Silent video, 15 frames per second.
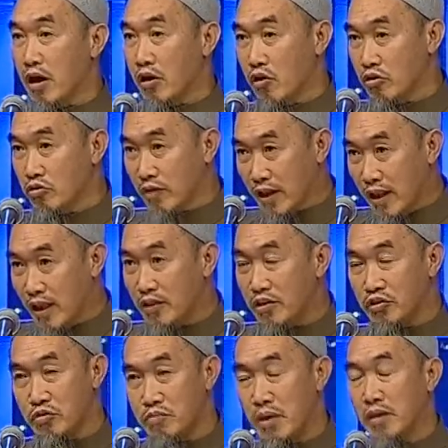But I got to
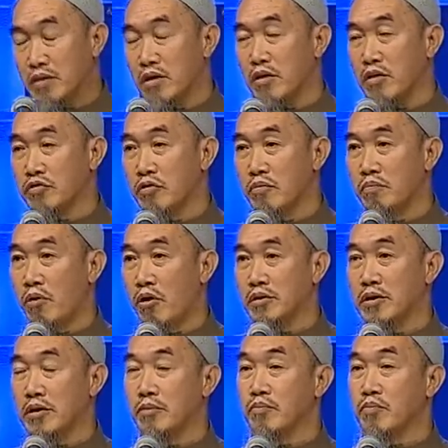clear this matter, it's
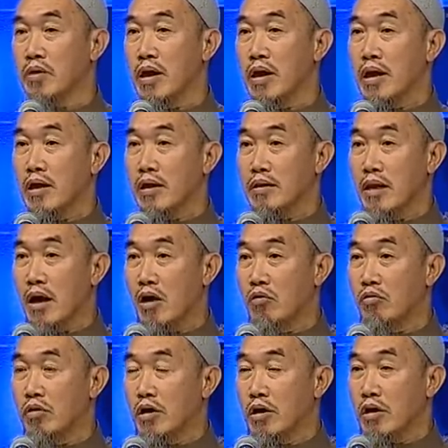important.
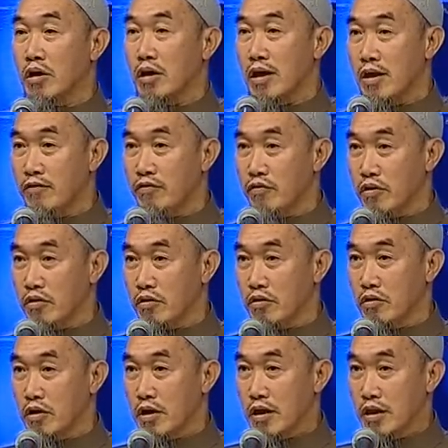Now, if
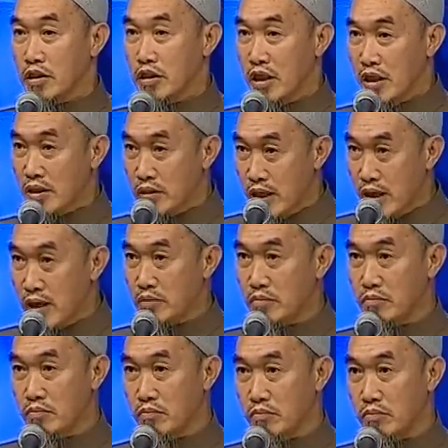the
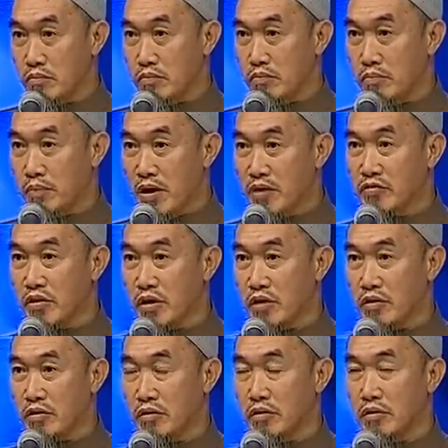dead
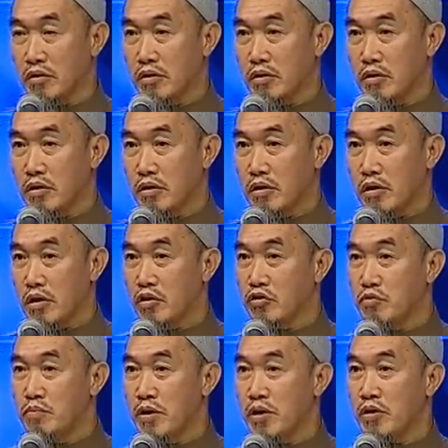person
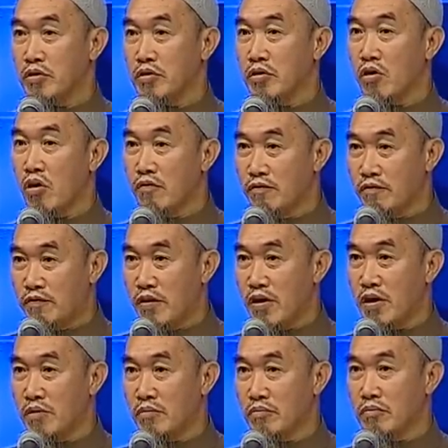is being
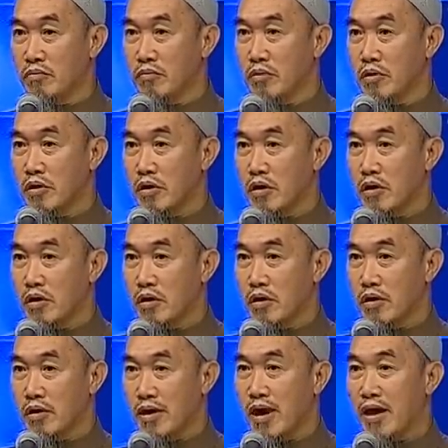confirmed
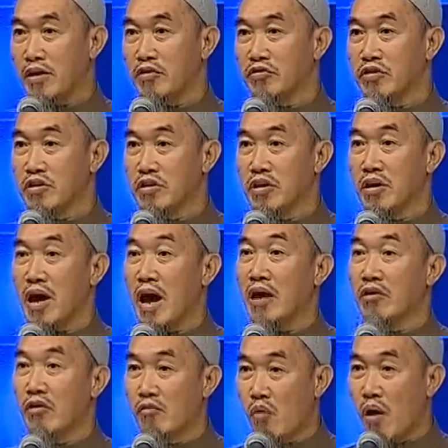carry certain
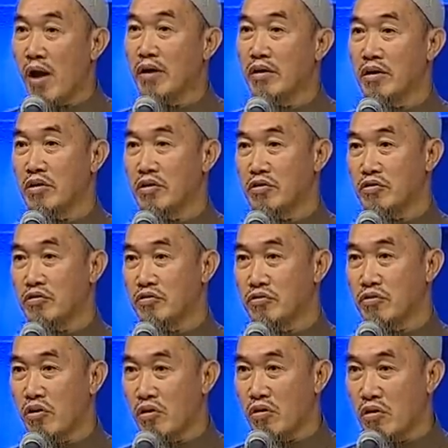kind of
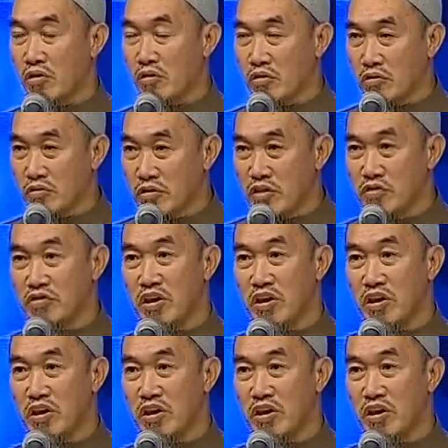virus or